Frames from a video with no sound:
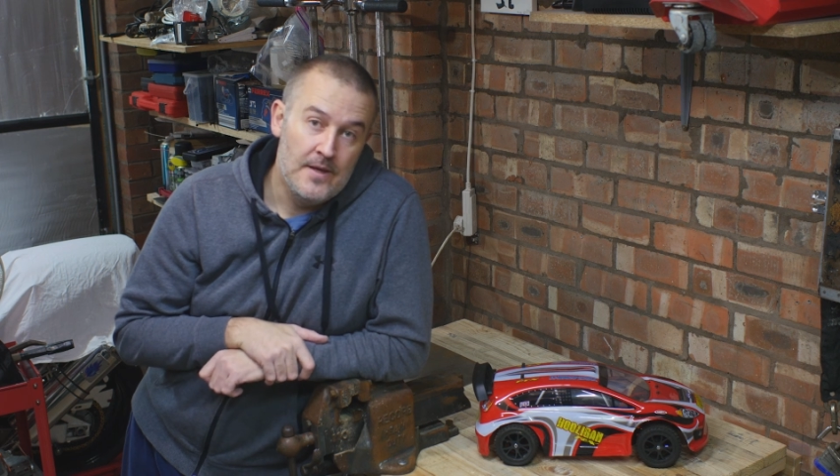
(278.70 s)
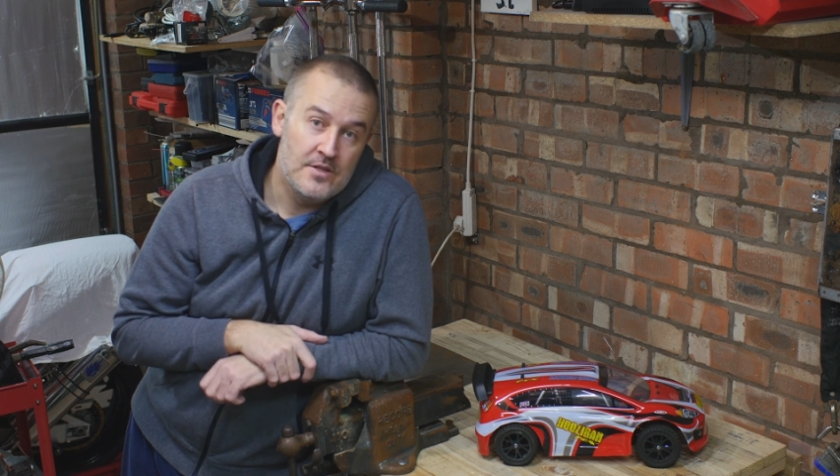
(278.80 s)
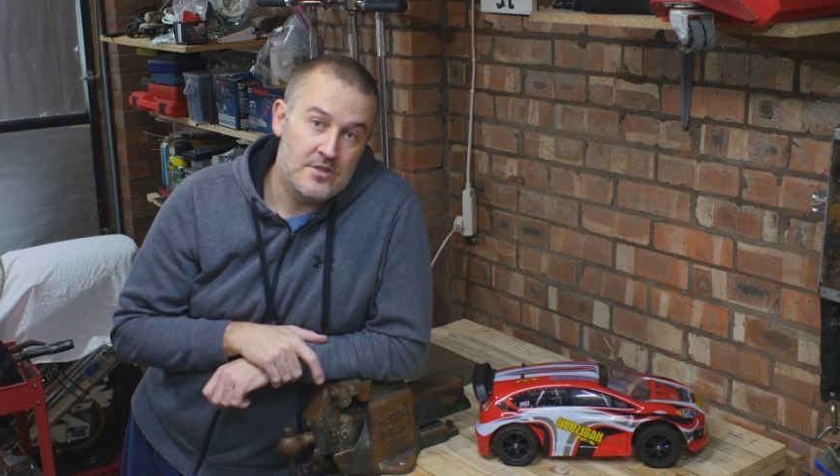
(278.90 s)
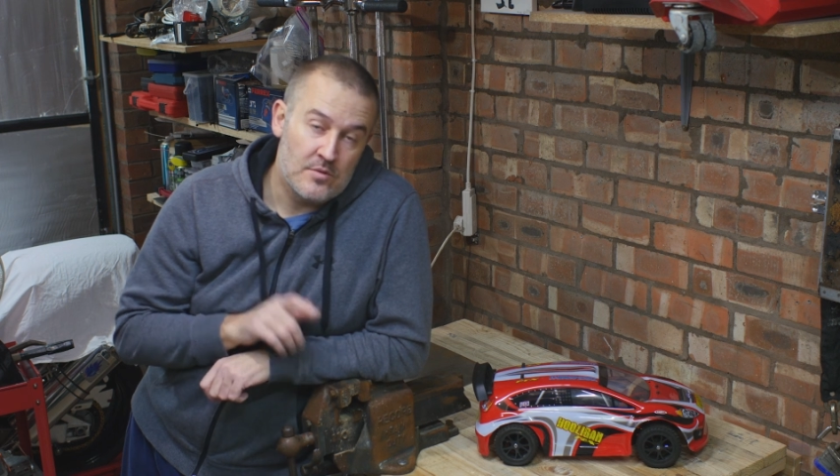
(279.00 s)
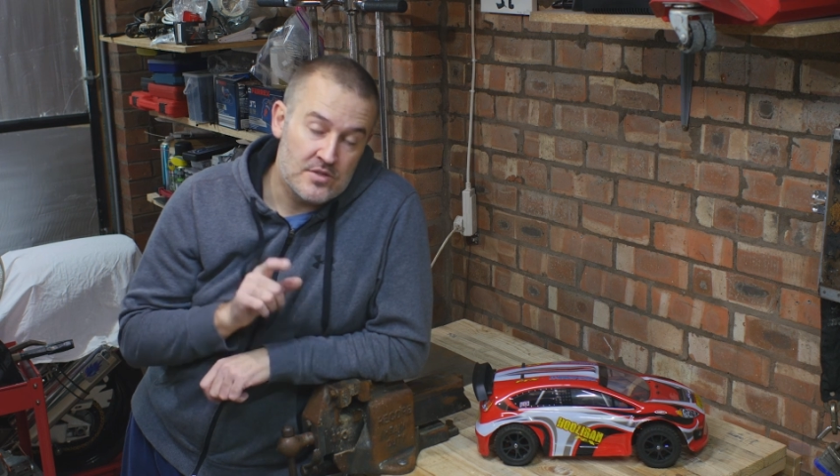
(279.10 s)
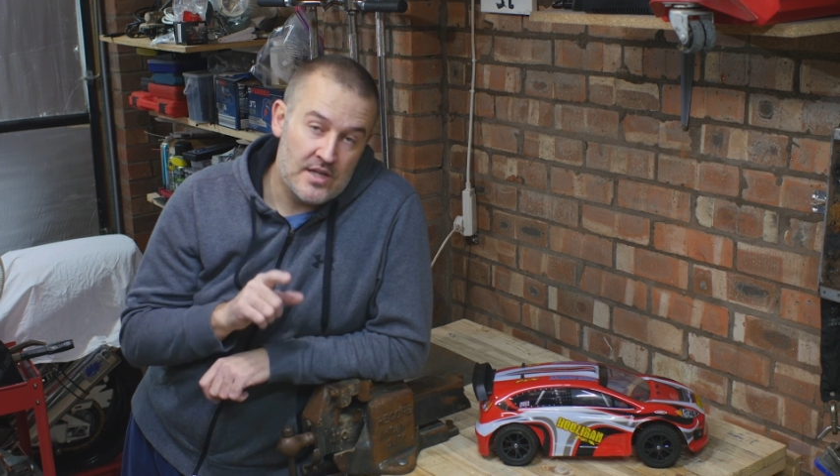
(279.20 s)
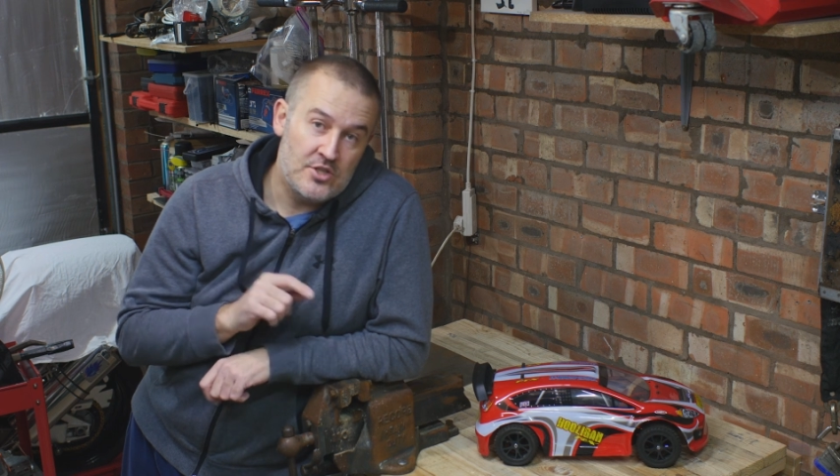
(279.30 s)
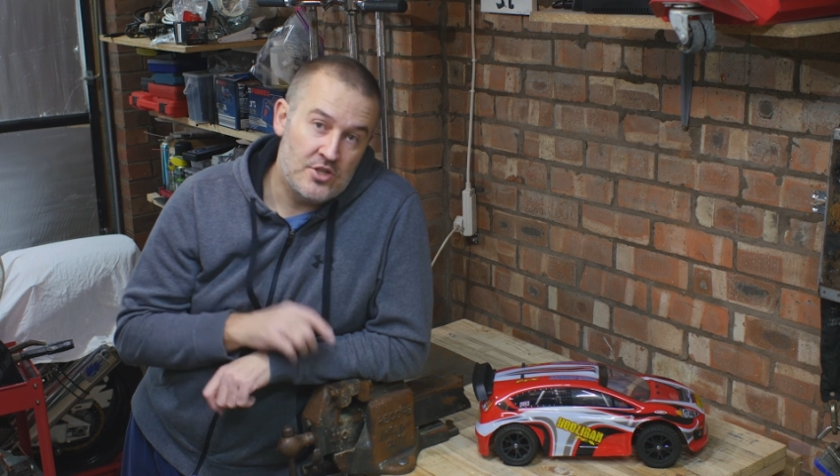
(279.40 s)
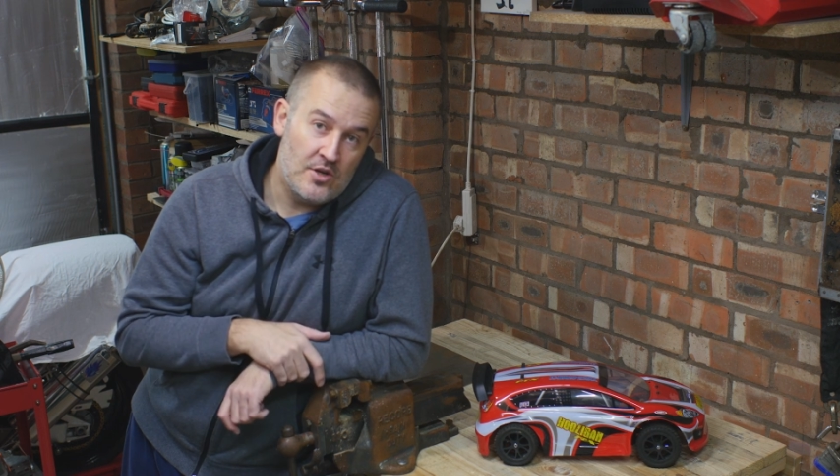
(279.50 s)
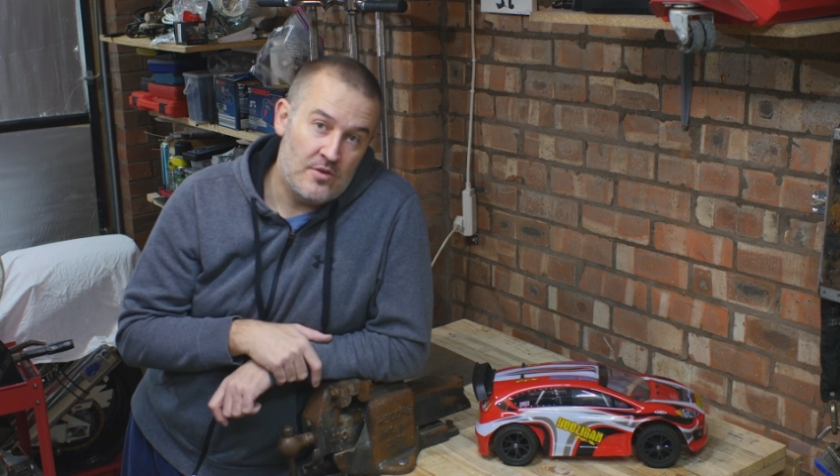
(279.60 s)
So stay
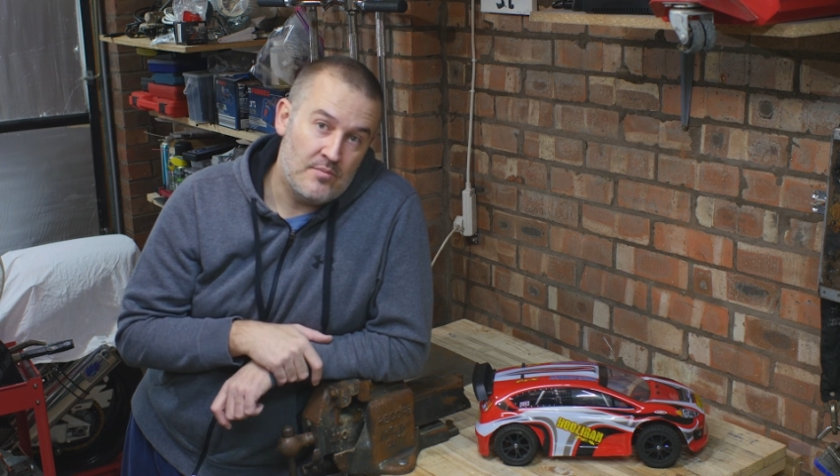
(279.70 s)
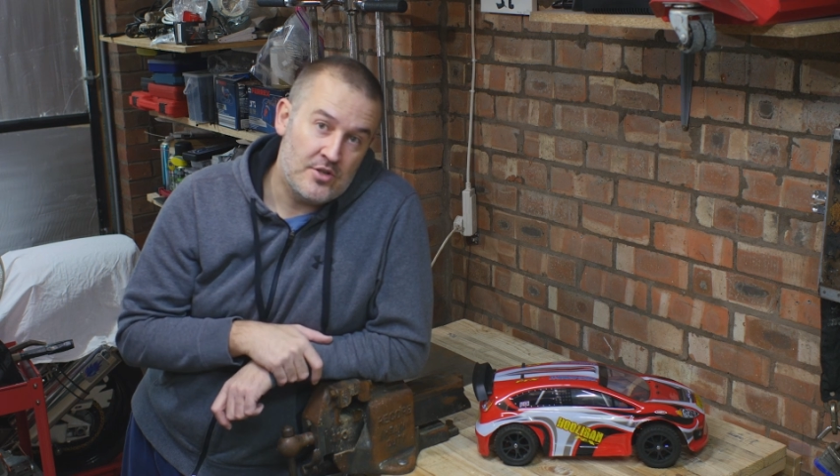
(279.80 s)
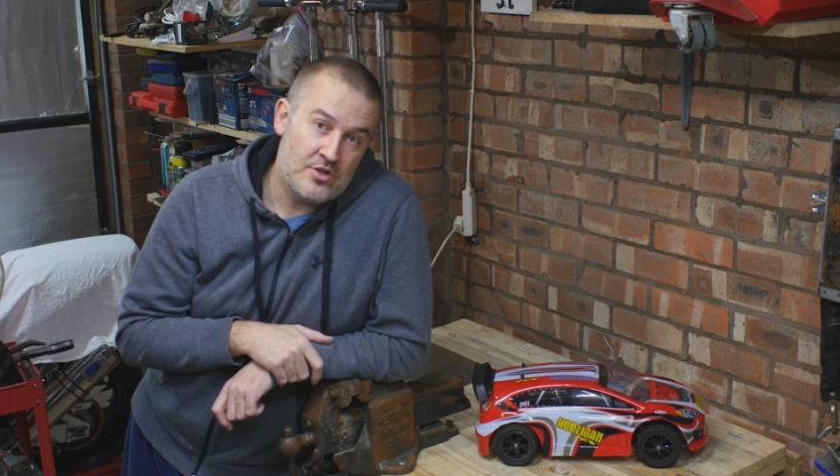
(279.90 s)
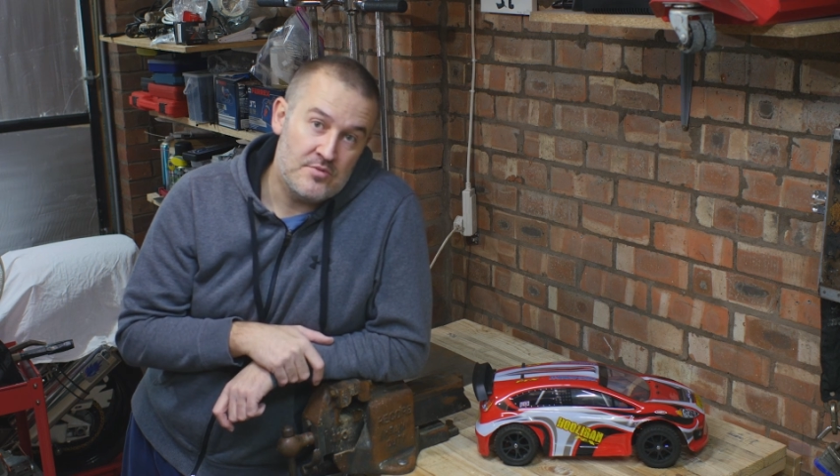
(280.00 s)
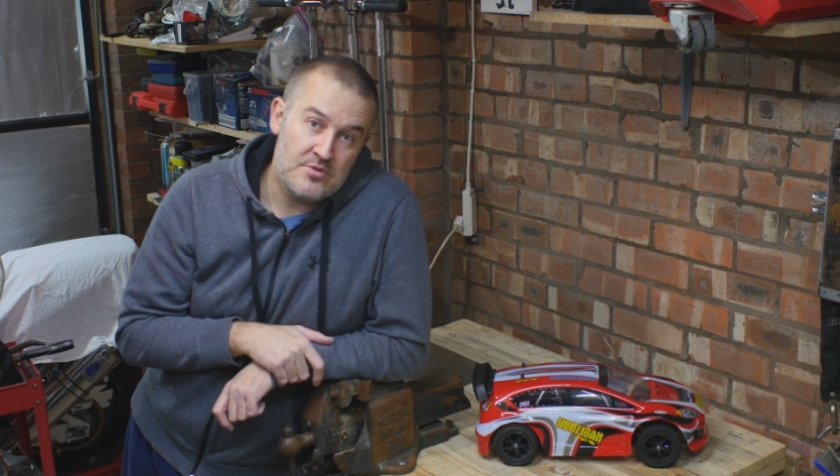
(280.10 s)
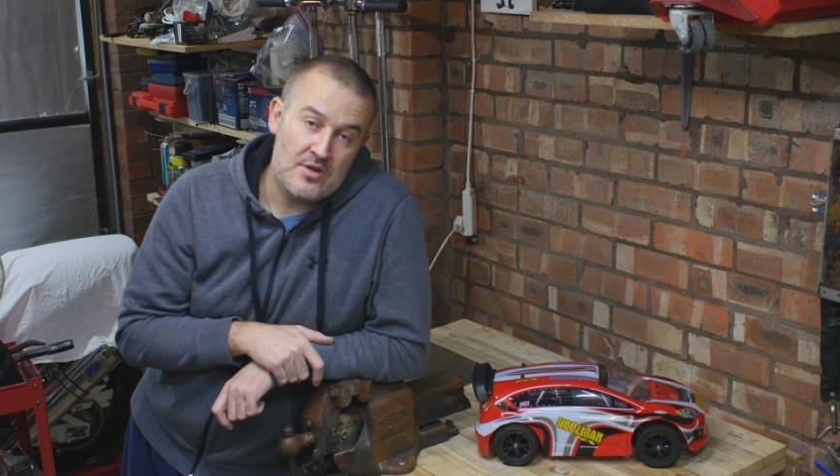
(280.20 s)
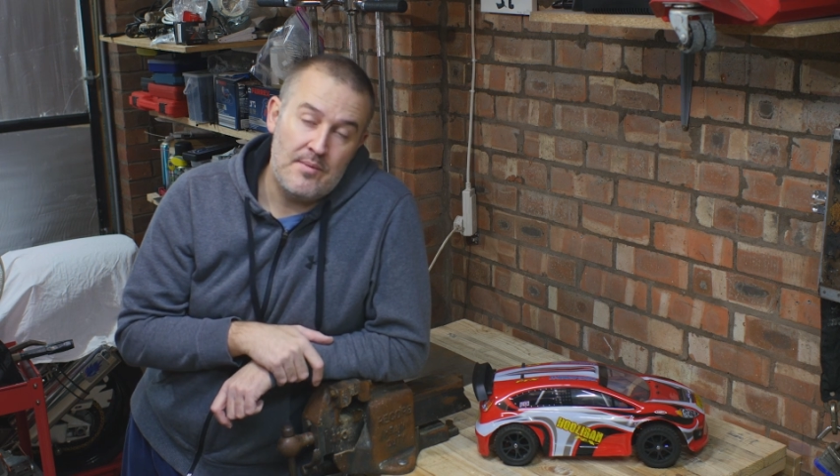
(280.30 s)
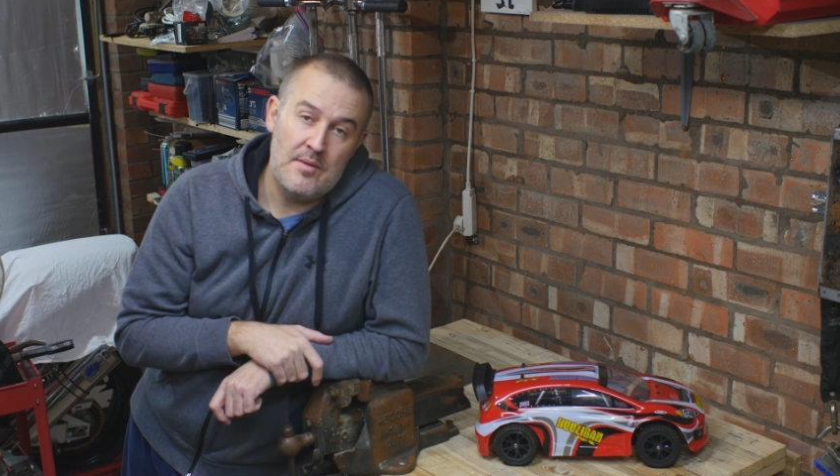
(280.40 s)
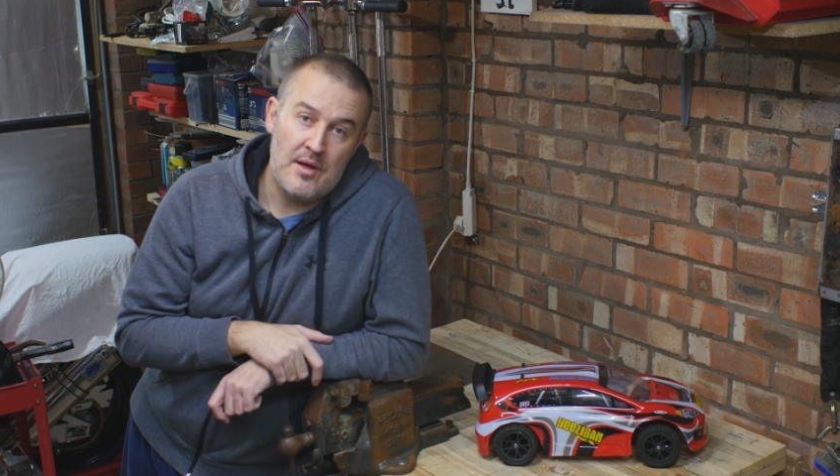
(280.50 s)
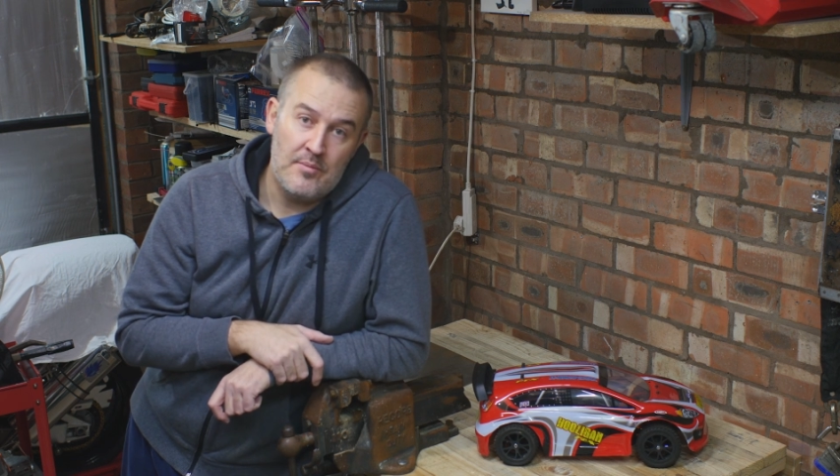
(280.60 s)
tuned, make sure you subscribe
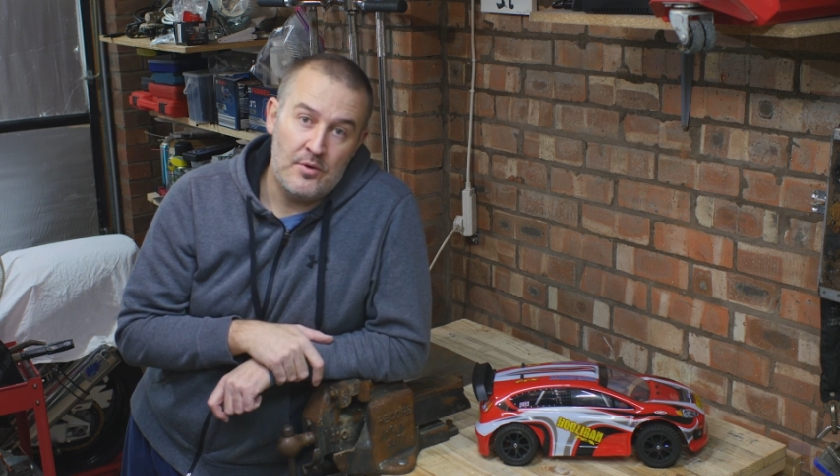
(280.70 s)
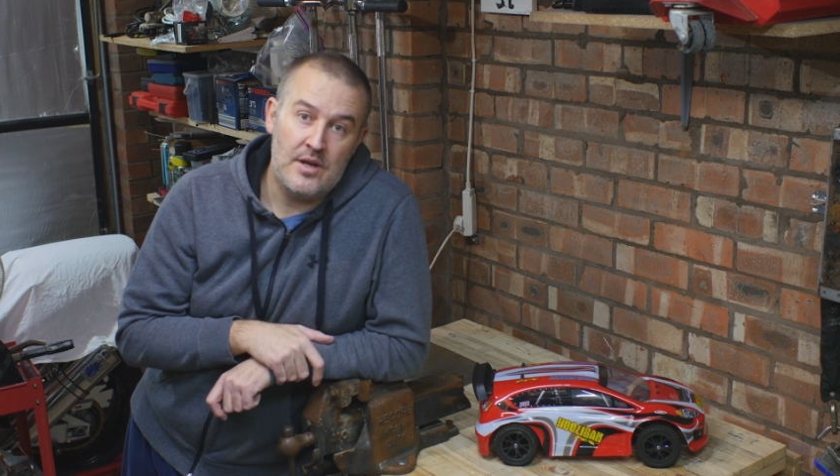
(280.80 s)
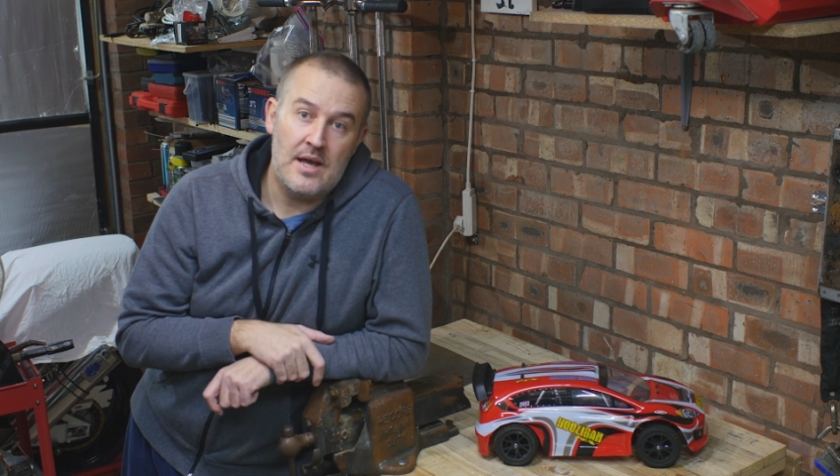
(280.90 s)
with the bell button,